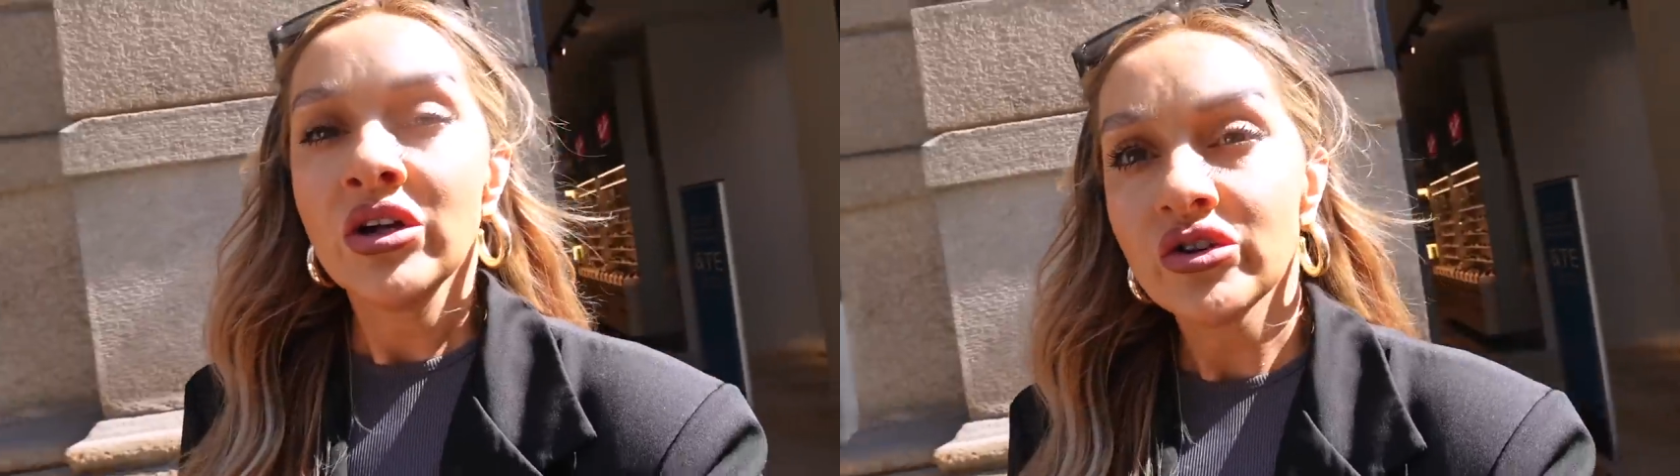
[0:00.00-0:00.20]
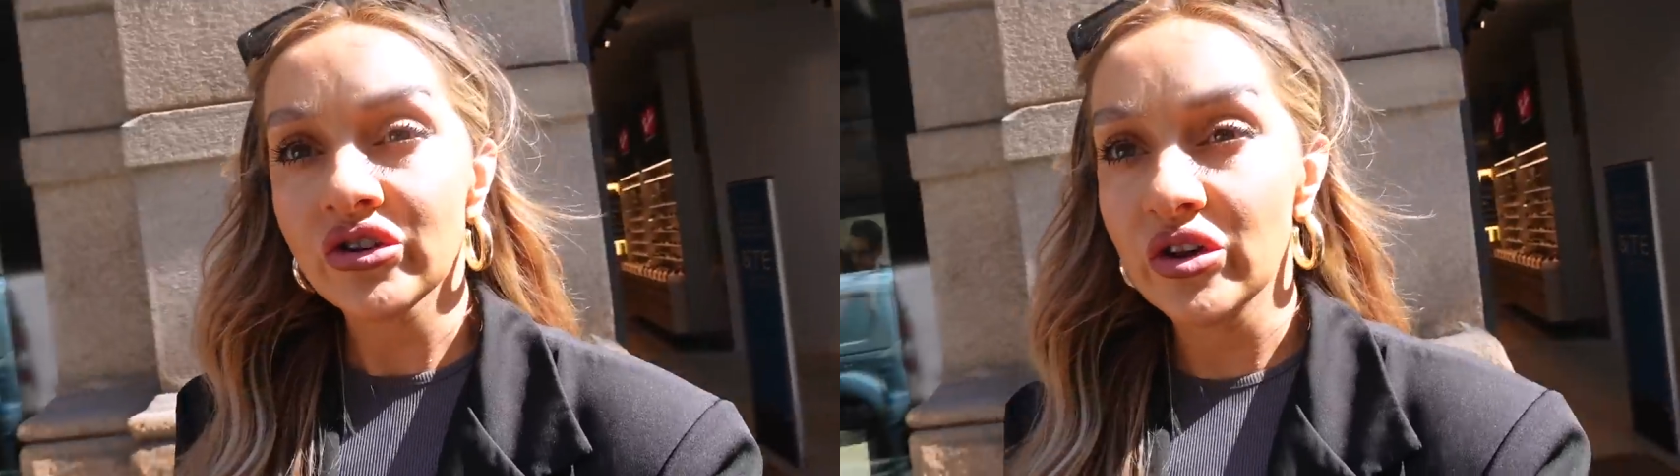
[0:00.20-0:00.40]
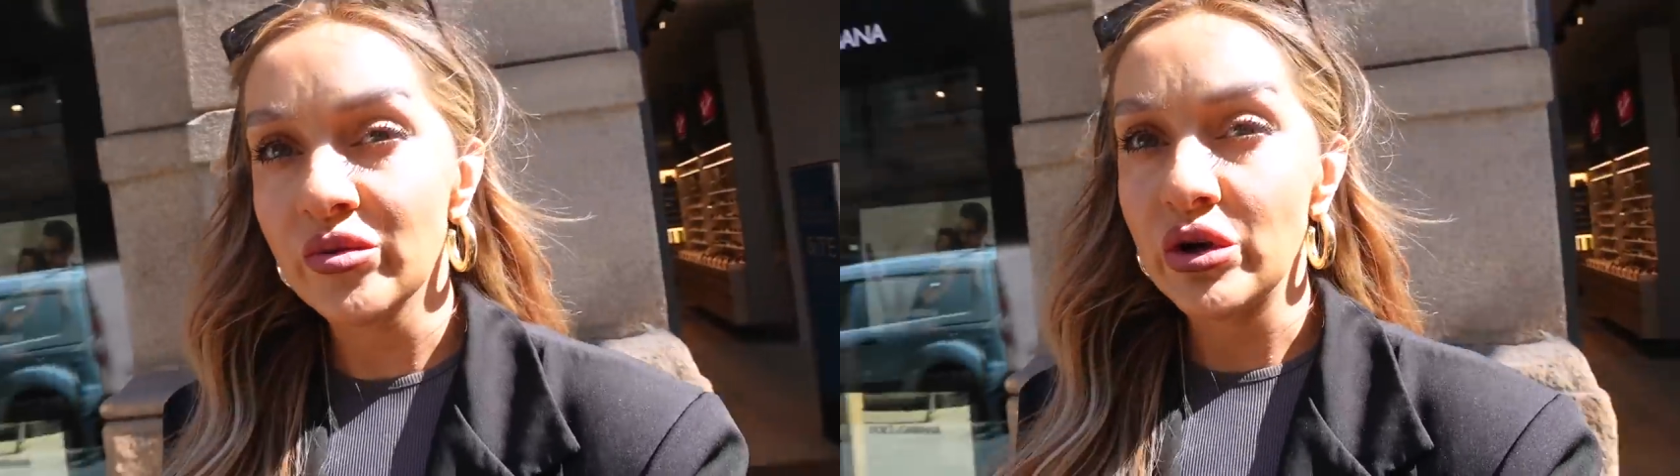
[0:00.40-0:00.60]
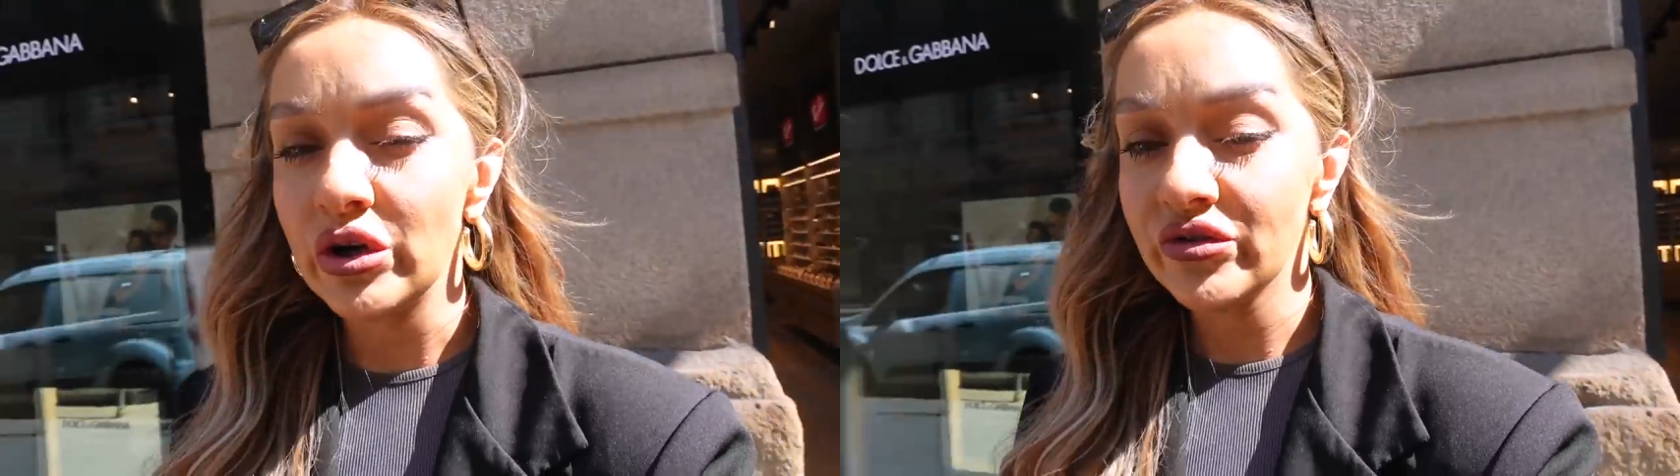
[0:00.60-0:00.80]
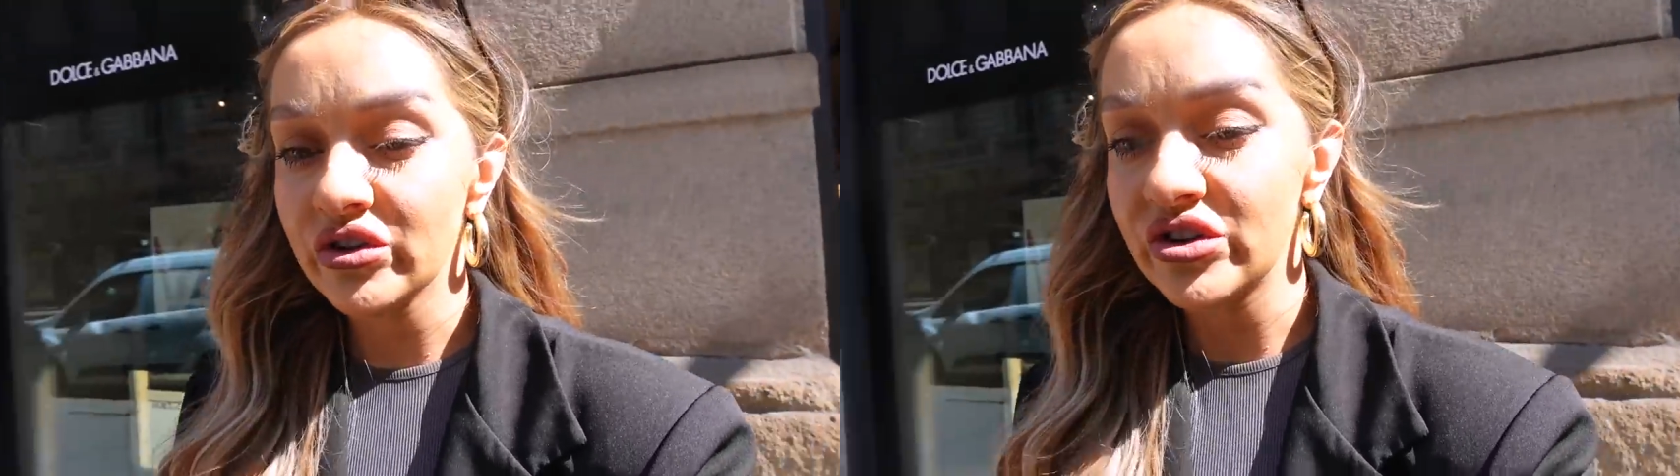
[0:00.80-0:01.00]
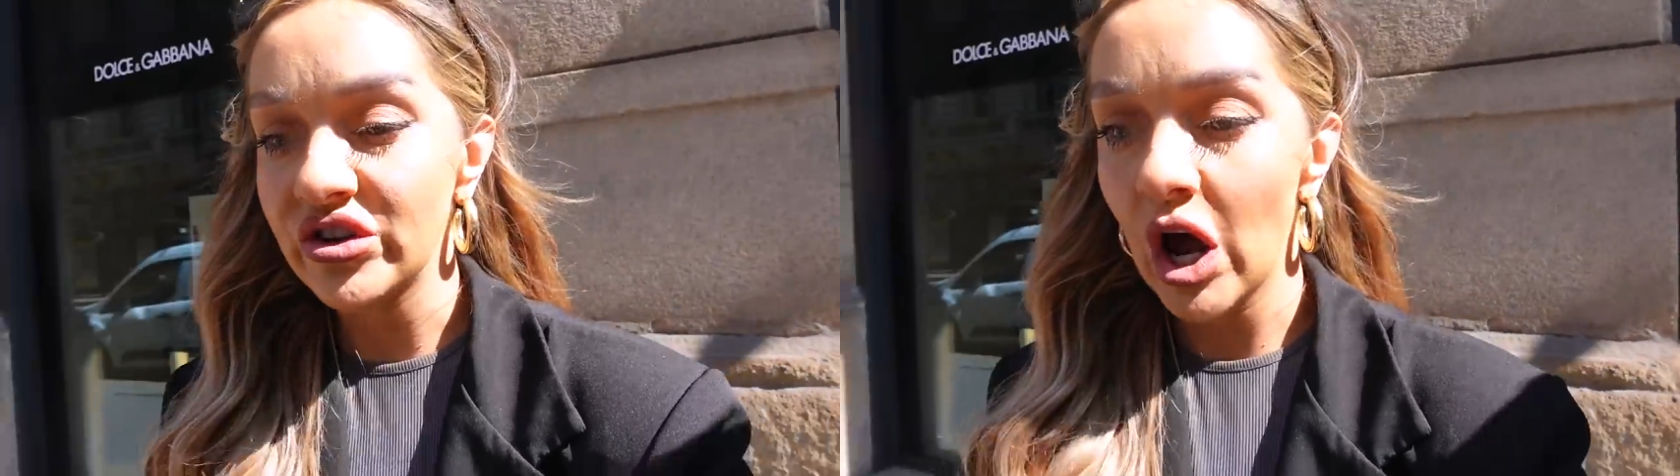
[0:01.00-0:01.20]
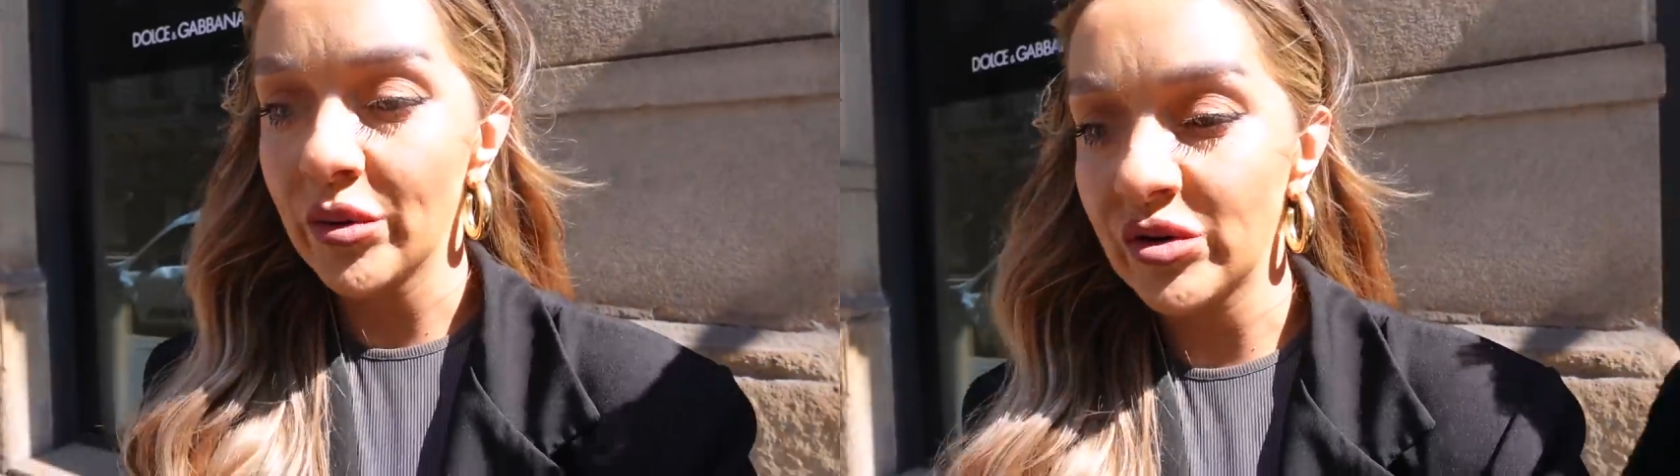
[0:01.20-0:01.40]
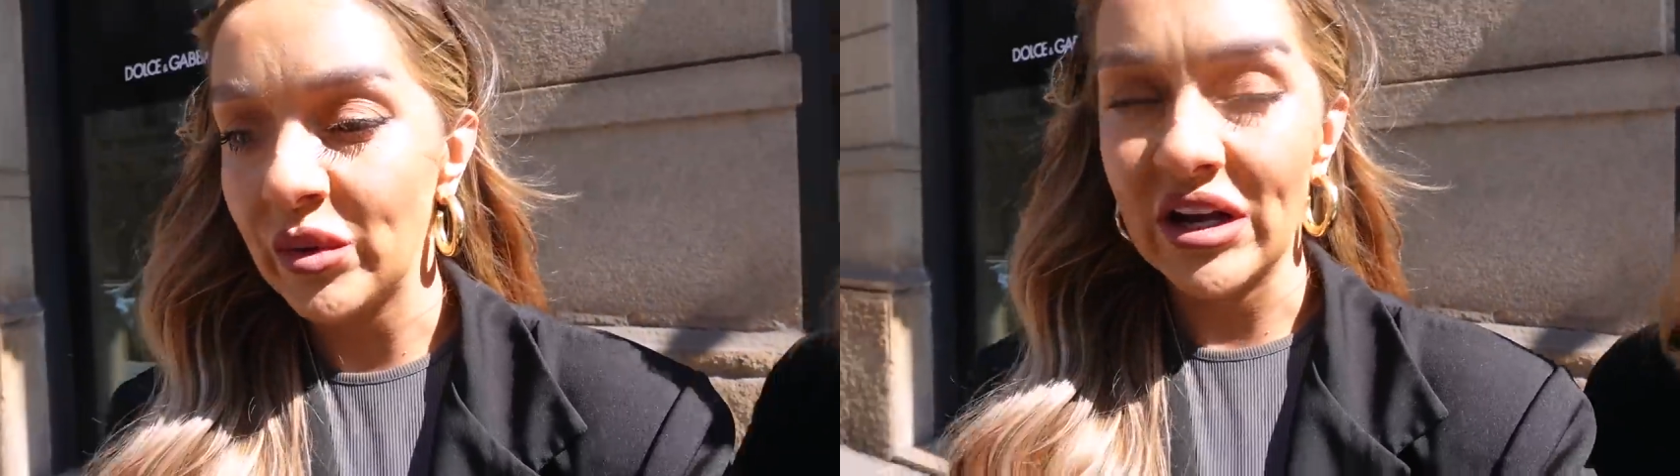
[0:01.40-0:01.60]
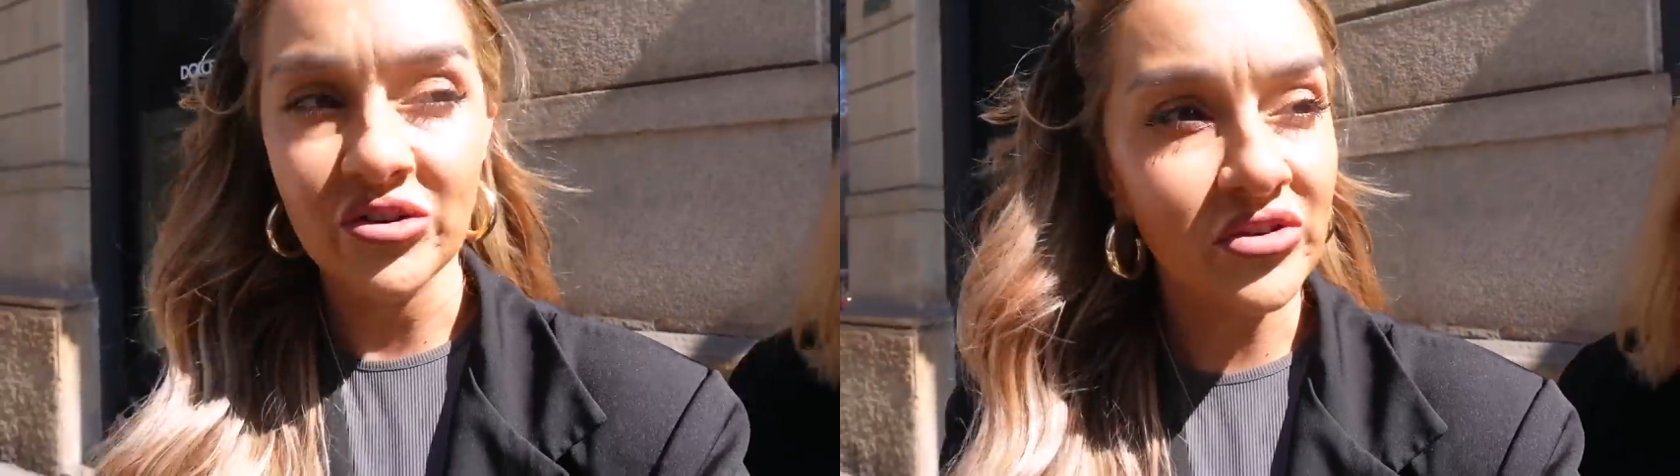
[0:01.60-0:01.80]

Just on the move to the Starbucks place,